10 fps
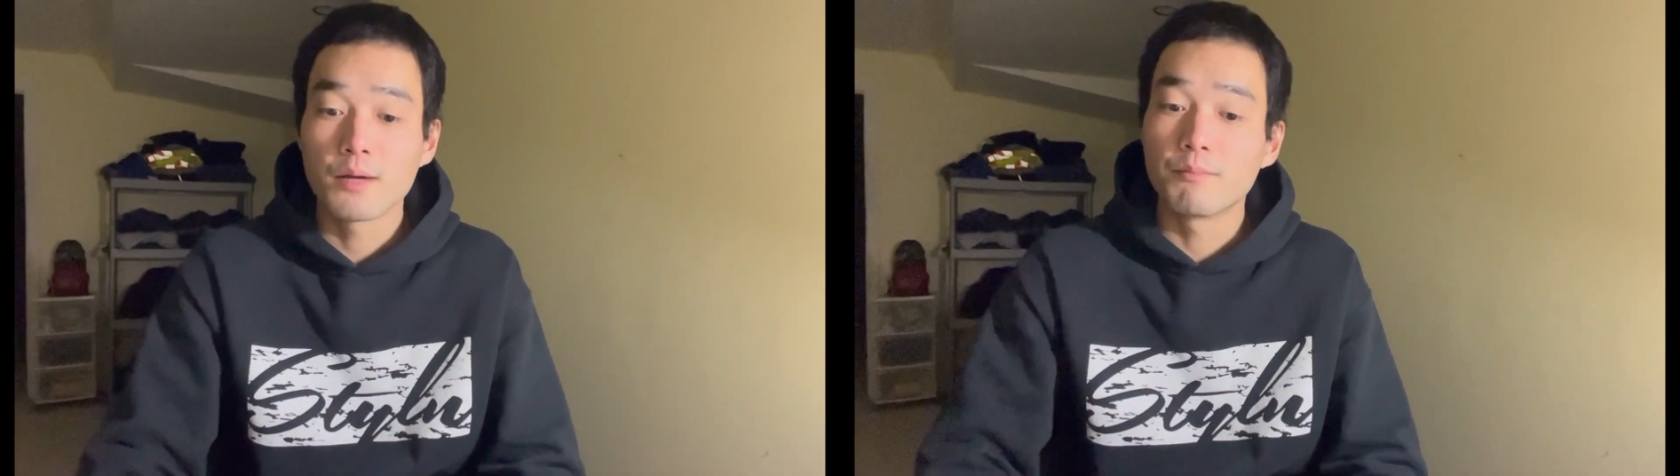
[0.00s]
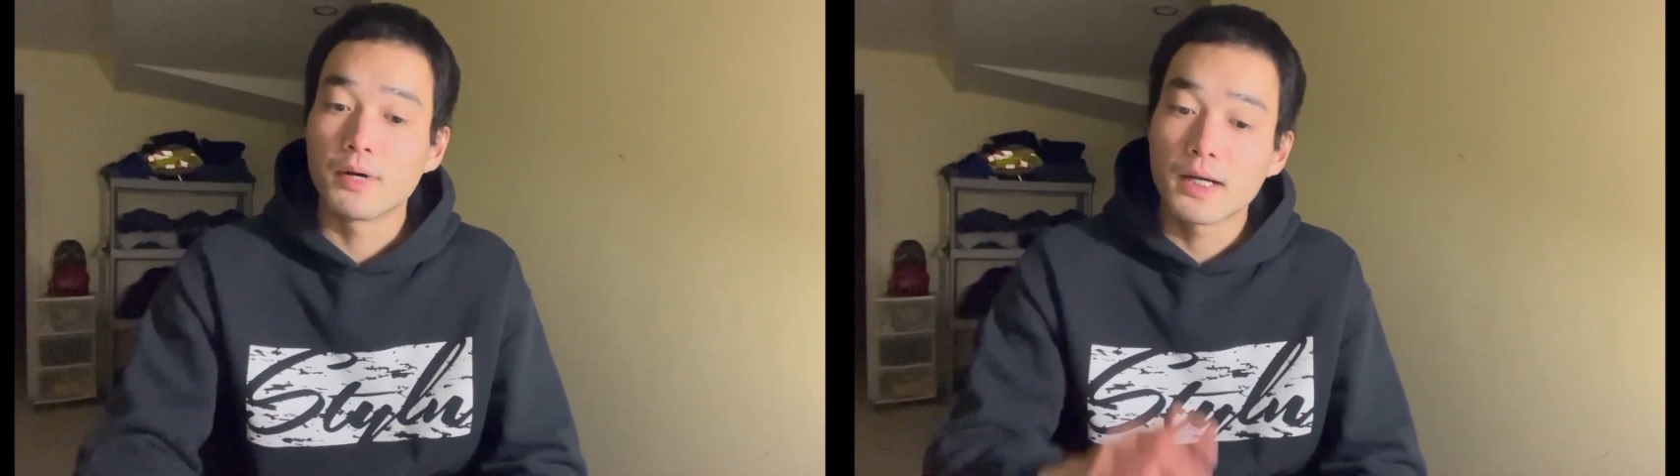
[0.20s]

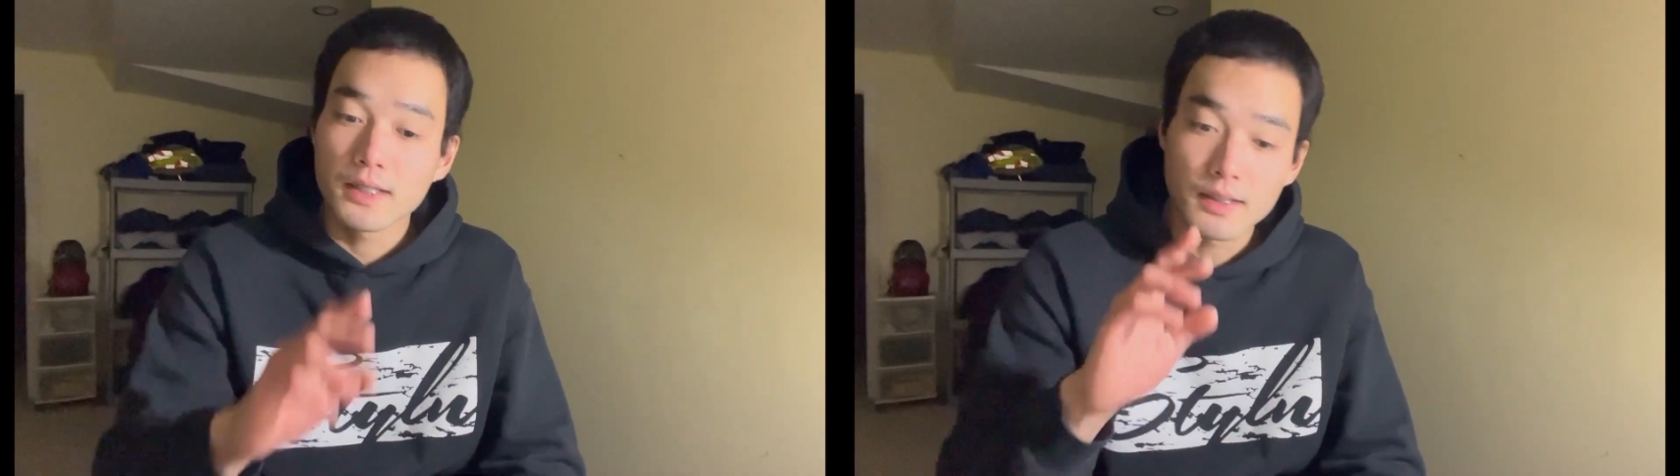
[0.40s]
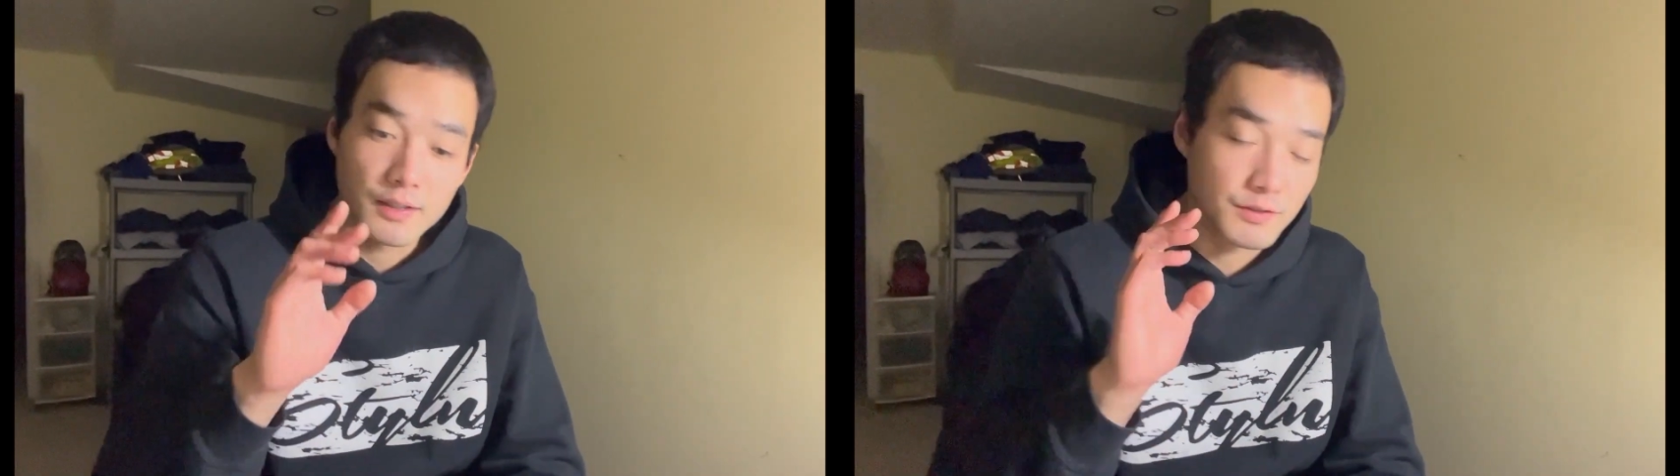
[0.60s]
but
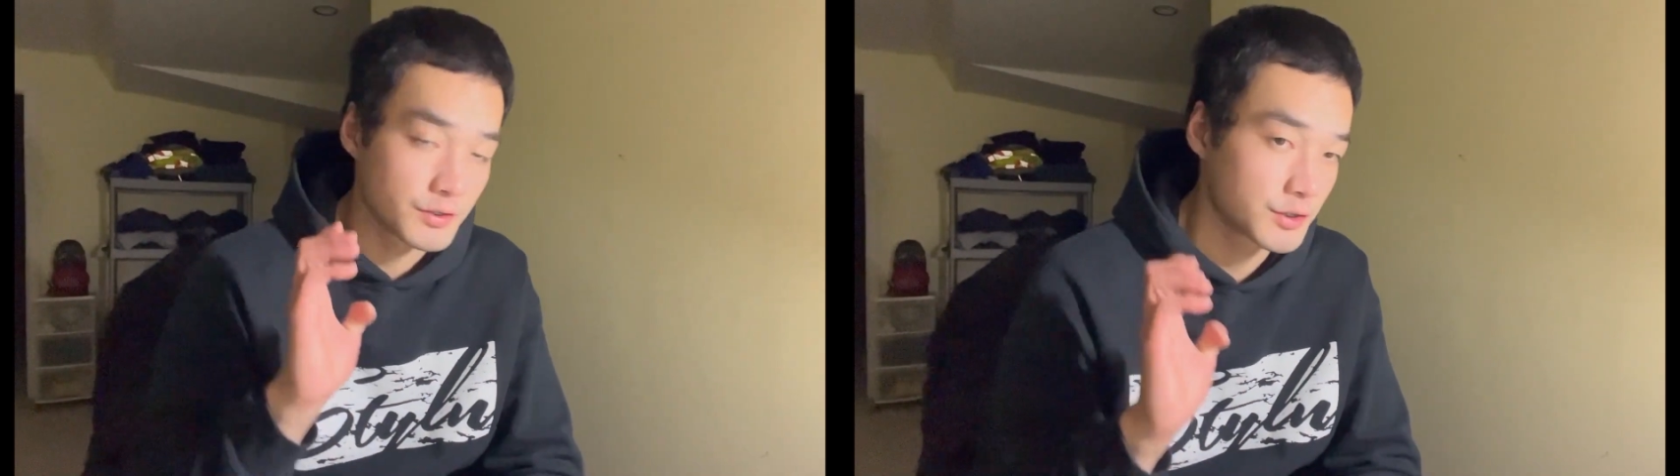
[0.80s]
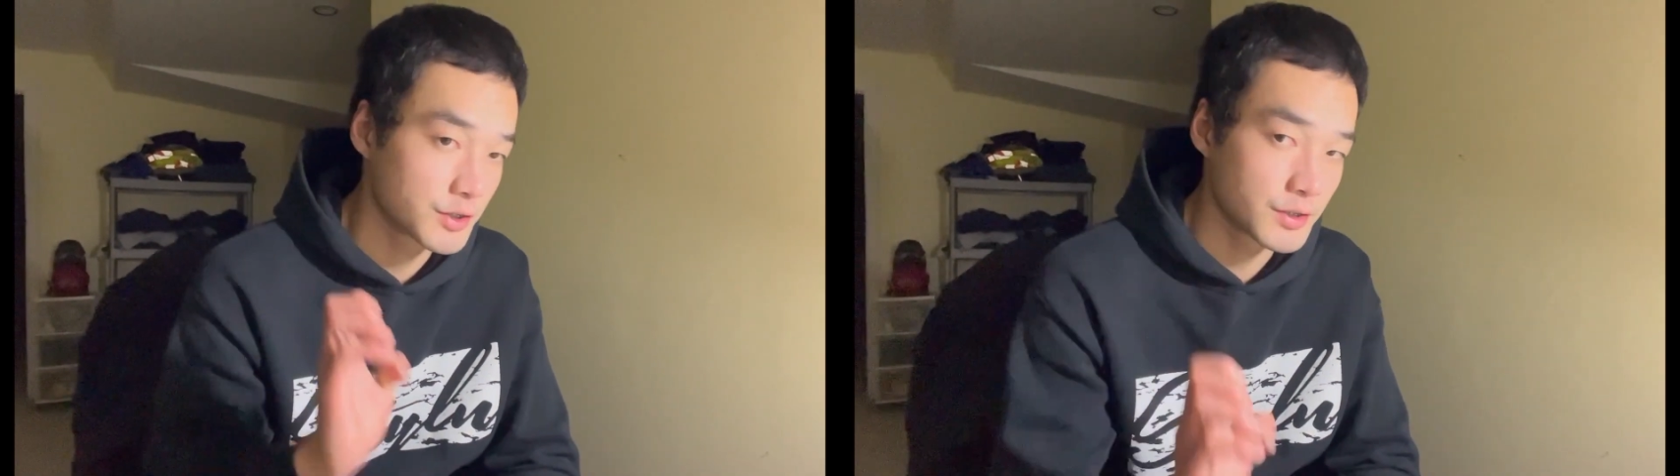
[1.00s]
it
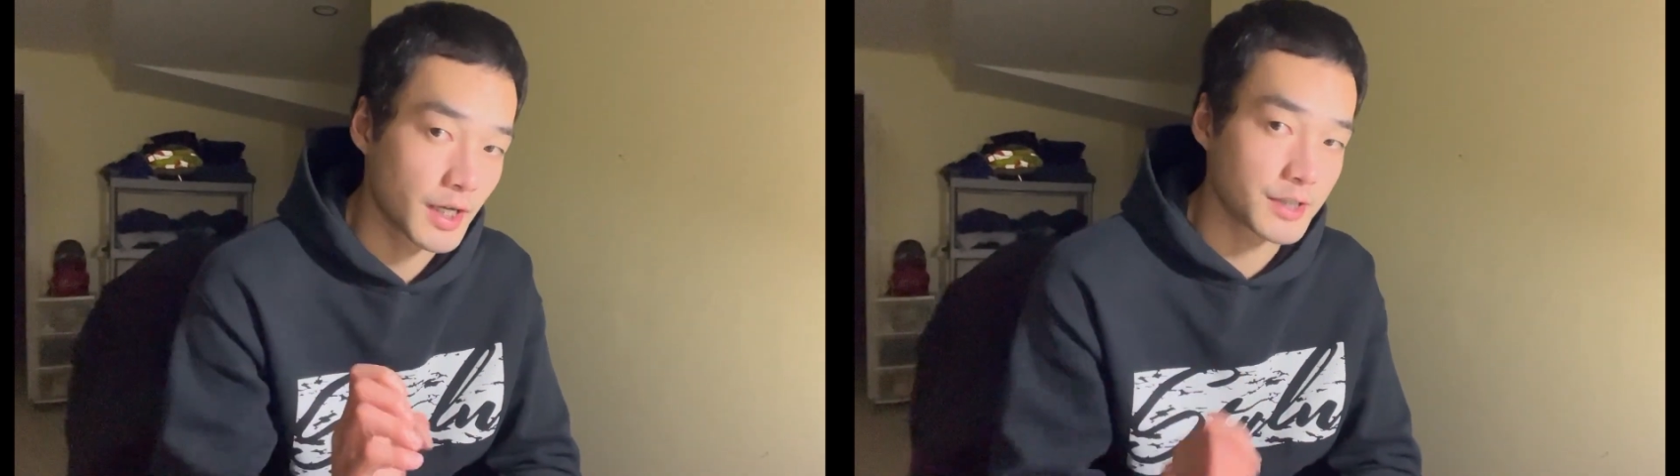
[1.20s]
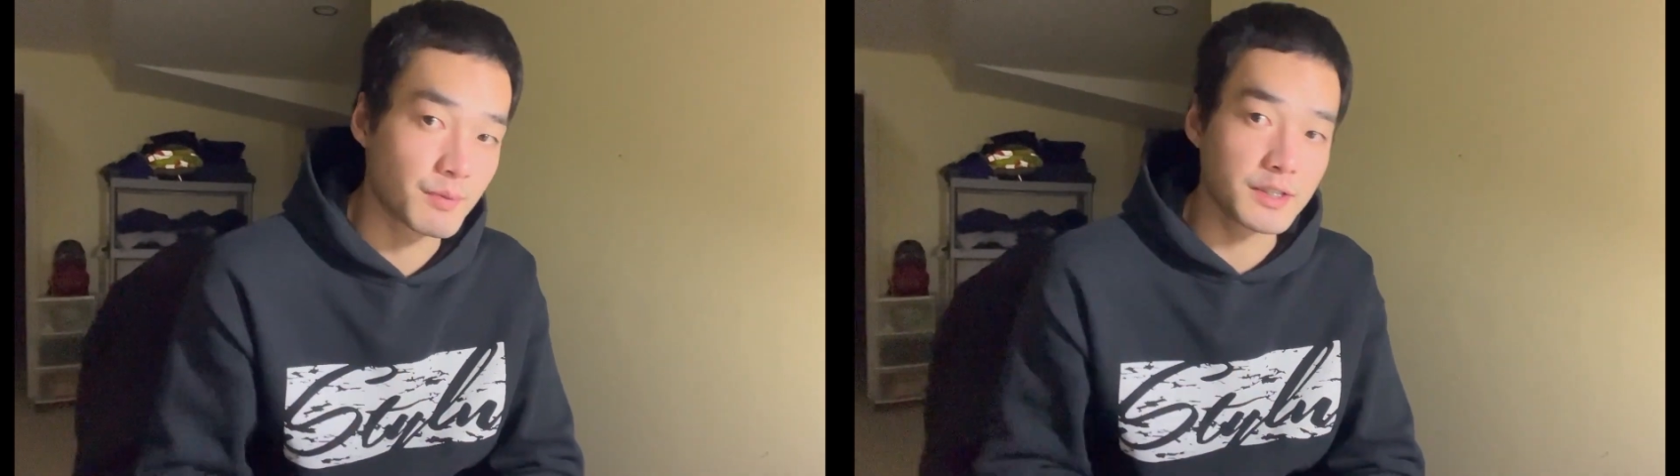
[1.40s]
was
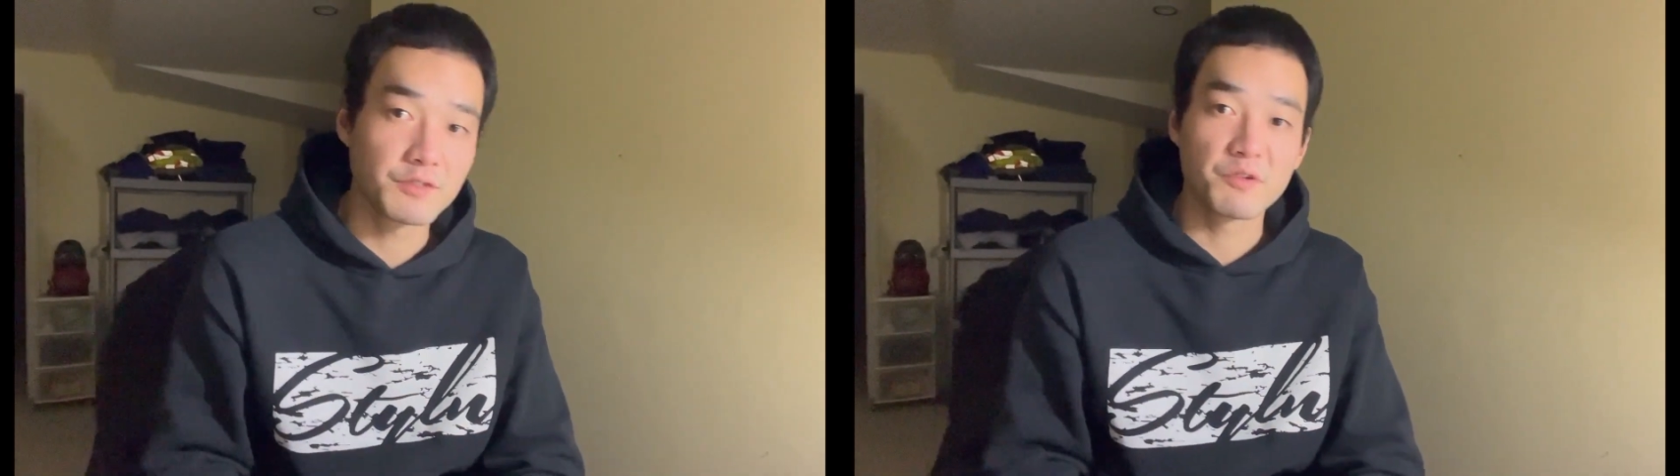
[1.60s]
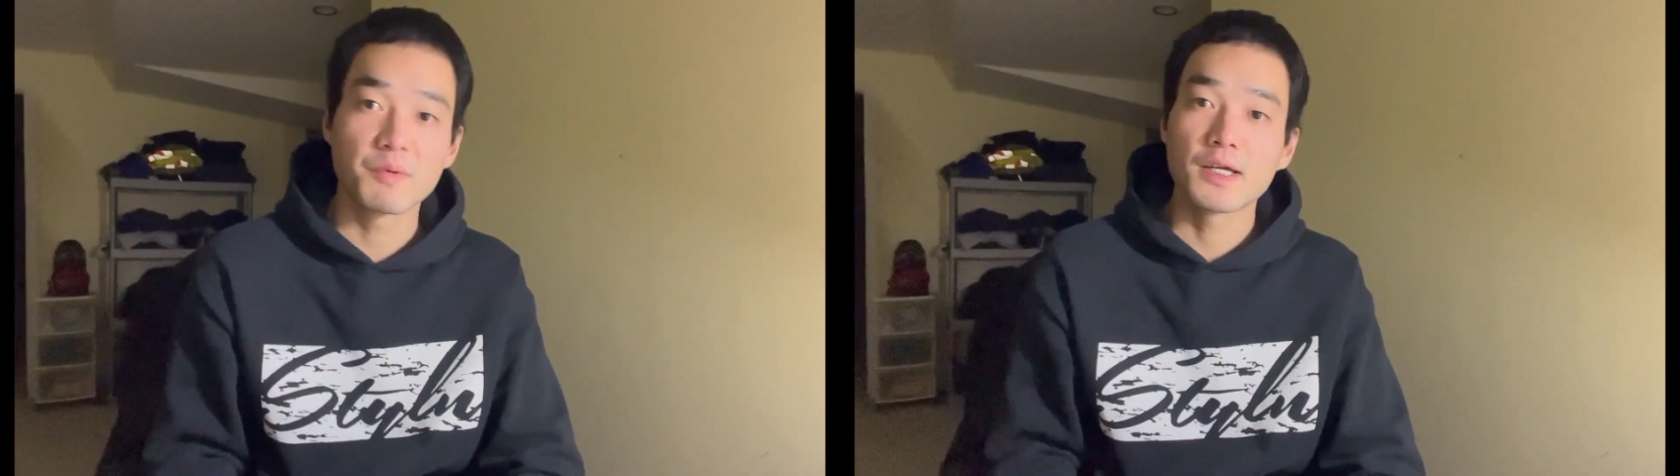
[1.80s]
expensive
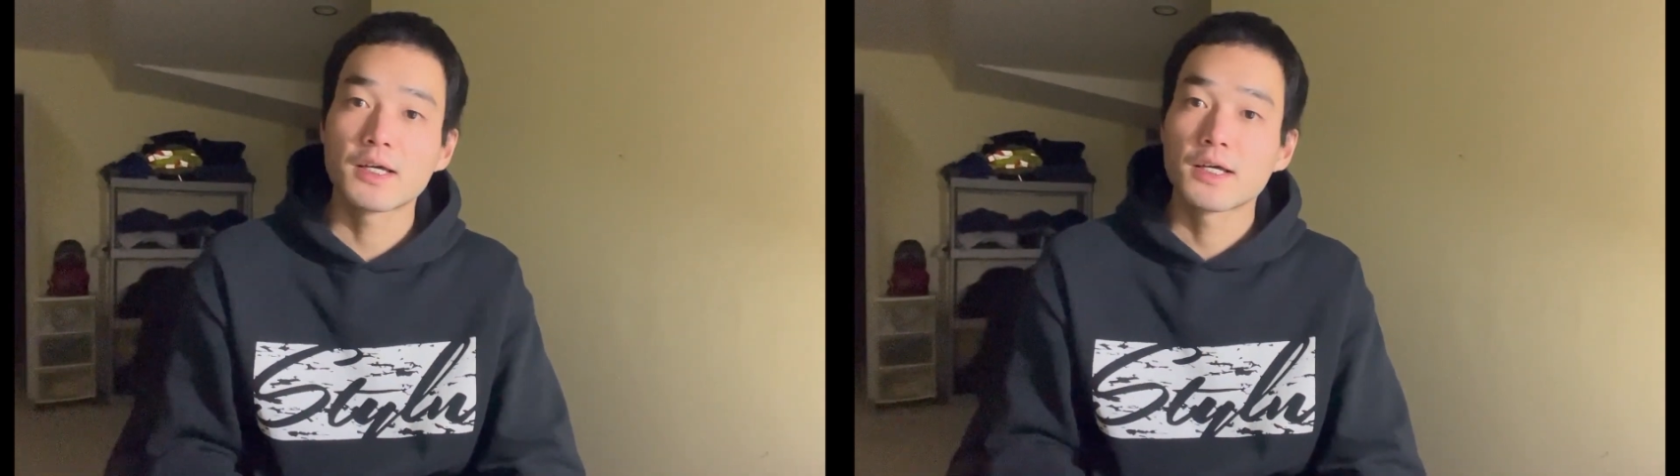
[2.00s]
a bit.